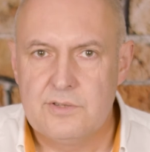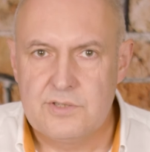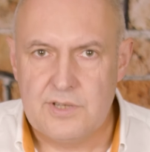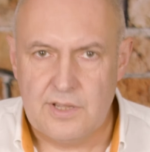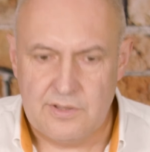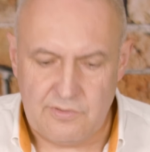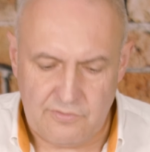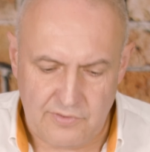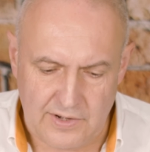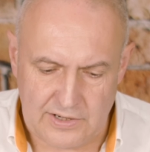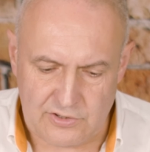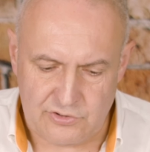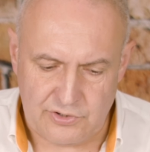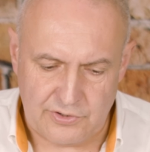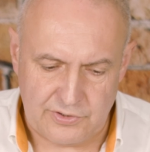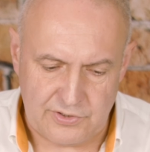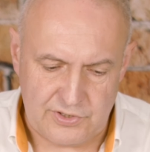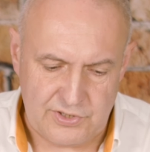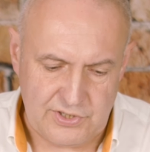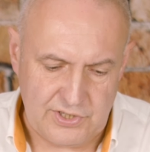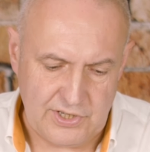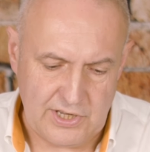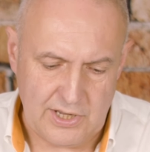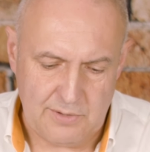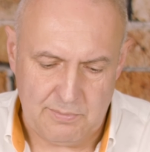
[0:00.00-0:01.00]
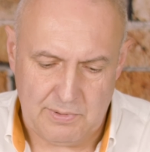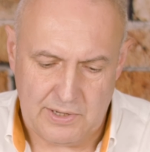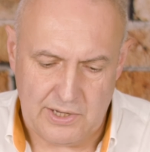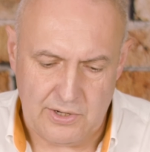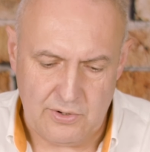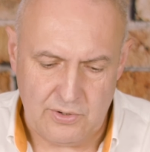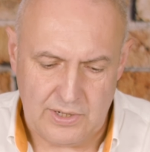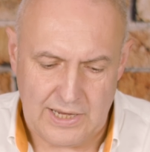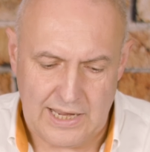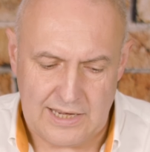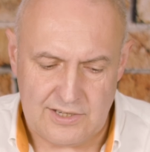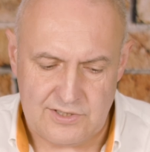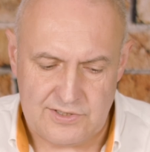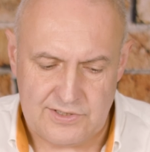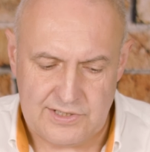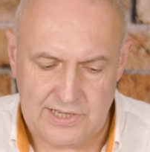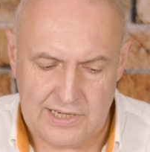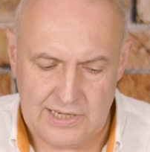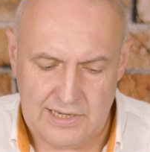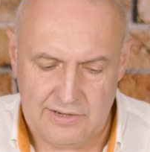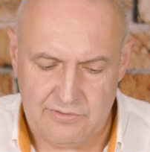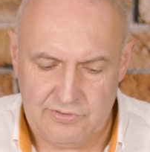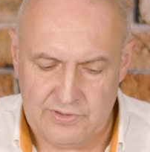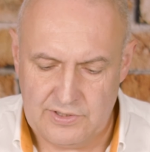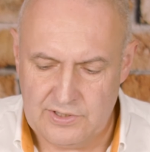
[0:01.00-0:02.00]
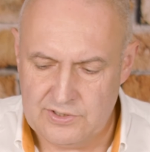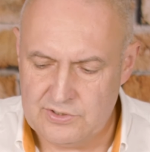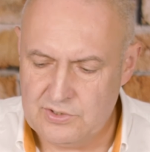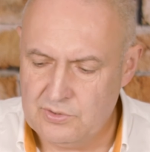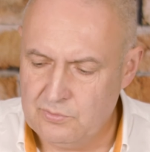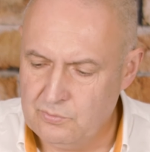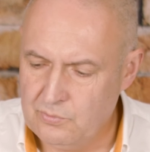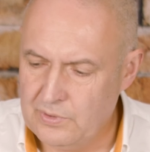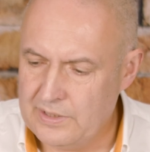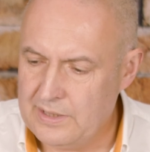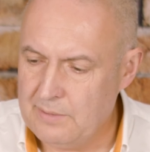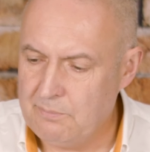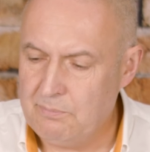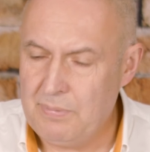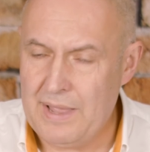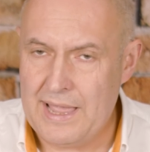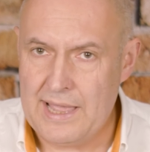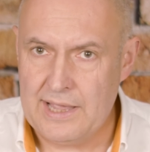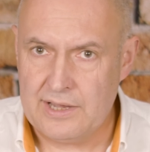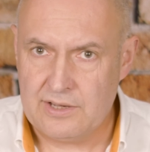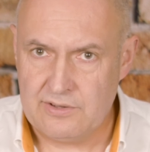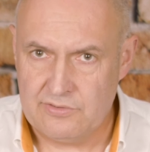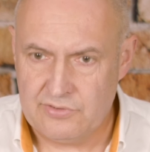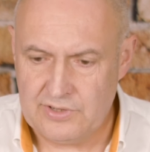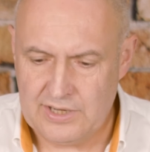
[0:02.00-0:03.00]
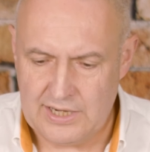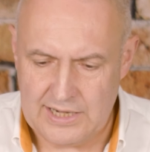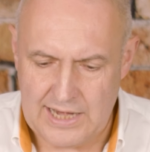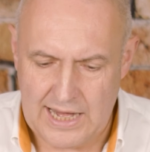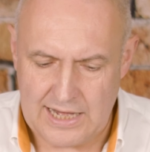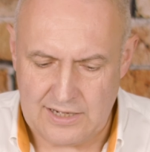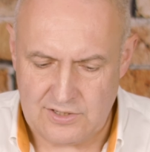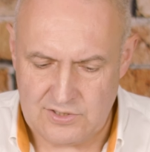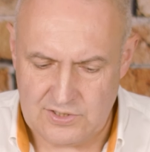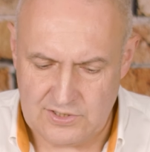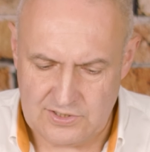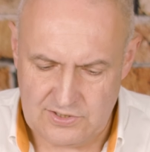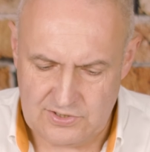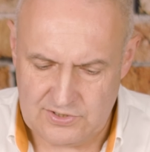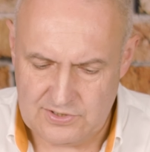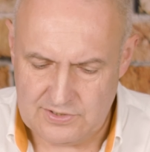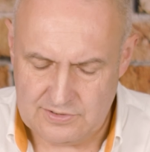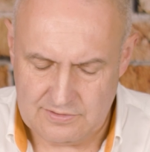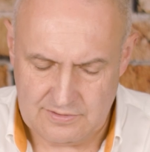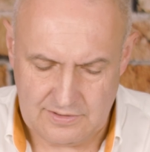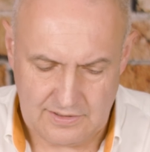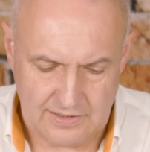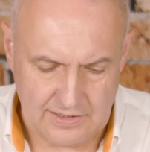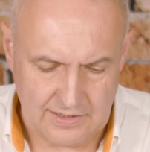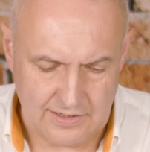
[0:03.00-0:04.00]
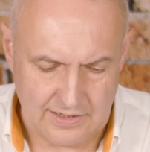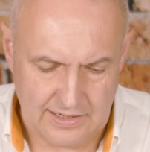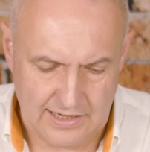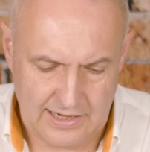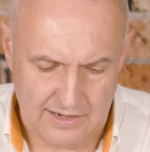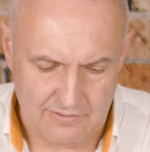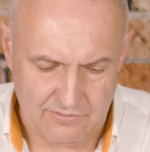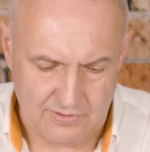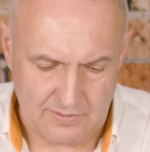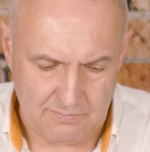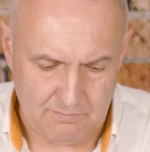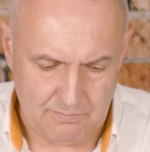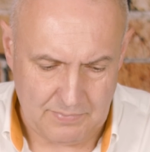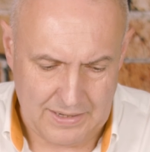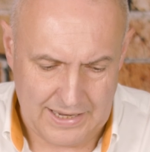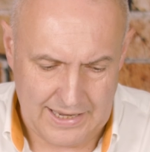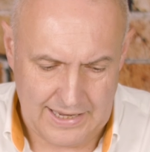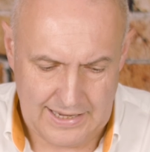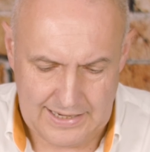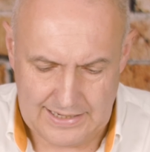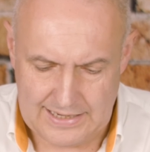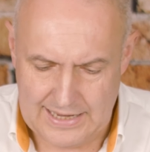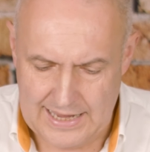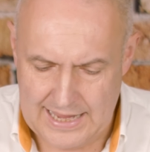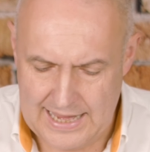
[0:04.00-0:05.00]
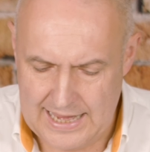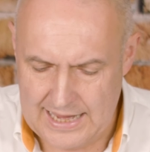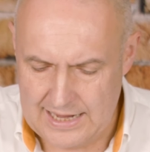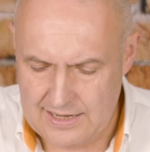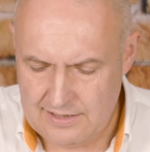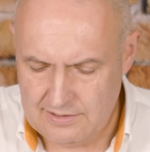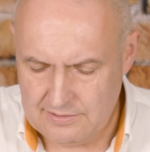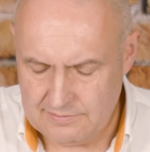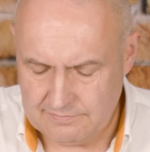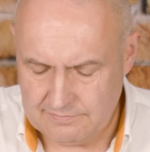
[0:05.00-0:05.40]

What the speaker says: So the Victron servo gets delivered with a bag of connectors, and I have a bag here.